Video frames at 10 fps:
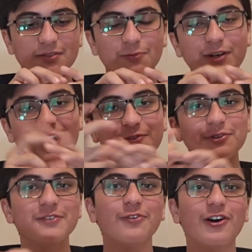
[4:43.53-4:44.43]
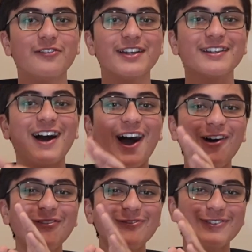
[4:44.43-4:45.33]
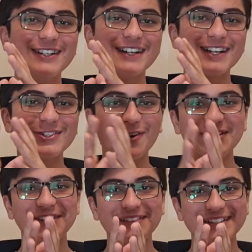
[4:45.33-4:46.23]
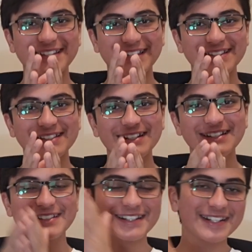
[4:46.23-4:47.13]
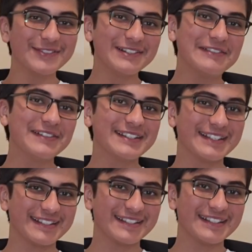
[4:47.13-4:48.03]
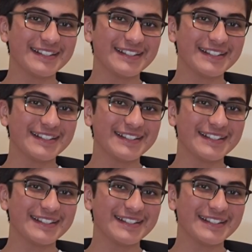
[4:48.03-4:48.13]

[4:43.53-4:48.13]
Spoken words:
would have to evolve, and how would a non-living thing turn into a living thing?